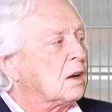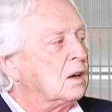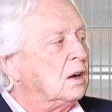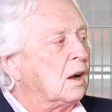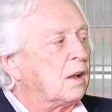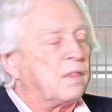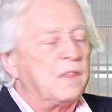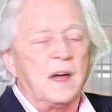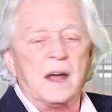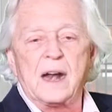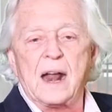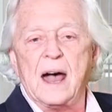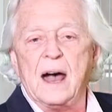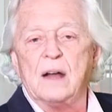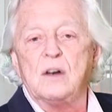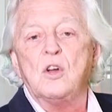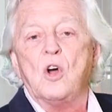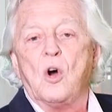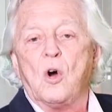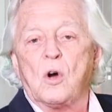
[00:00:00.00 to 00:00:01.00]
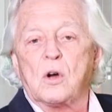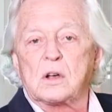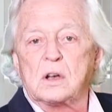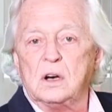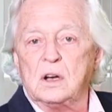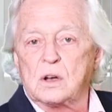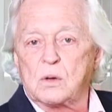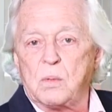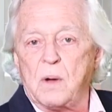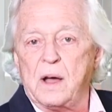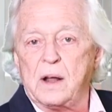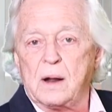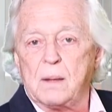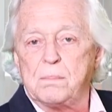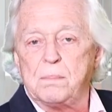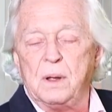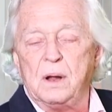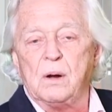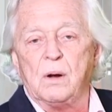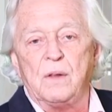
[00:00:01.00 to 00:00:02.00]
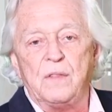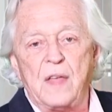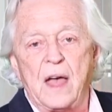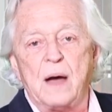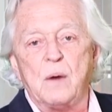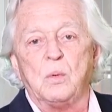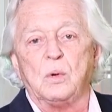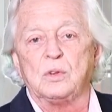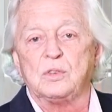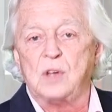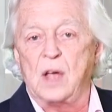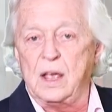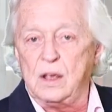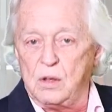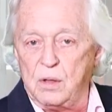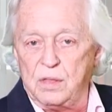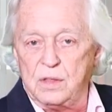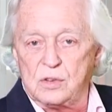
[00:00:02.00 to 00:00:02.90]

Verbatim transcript: Click that on, or click right up here, and that will take you,